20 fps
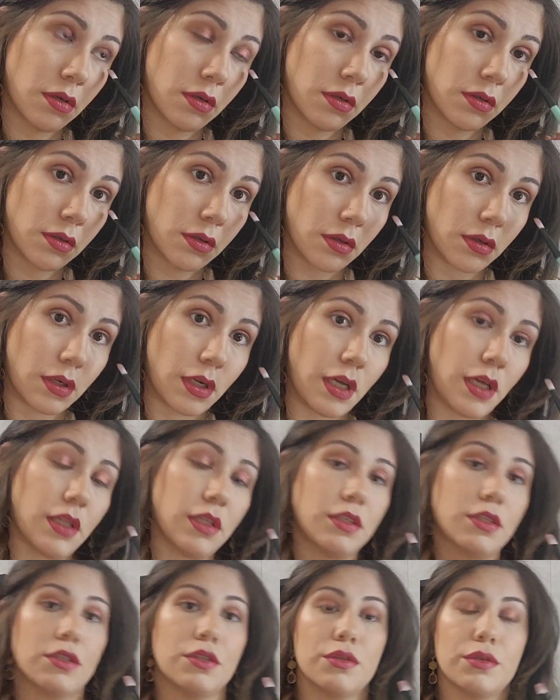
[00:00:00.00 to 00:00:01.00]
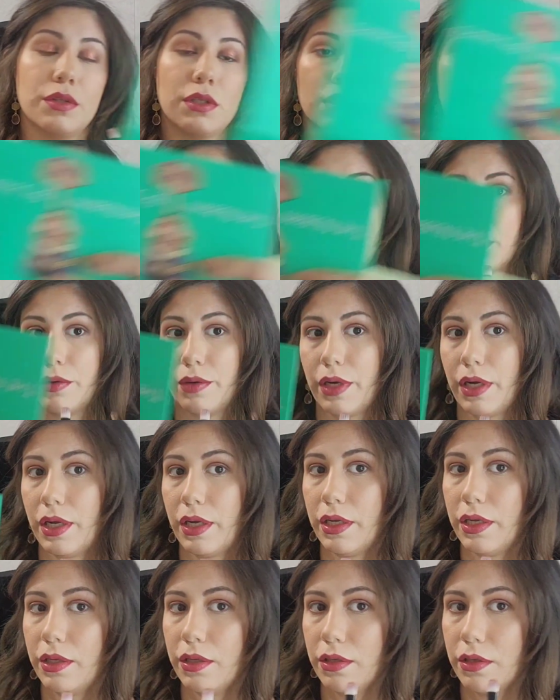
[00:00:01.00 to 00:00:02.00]
So now let's do this other
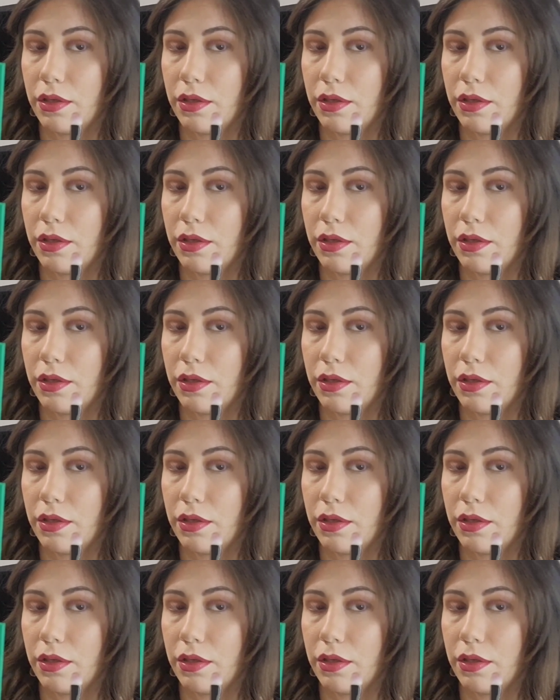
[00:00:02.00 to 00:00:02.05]
eye.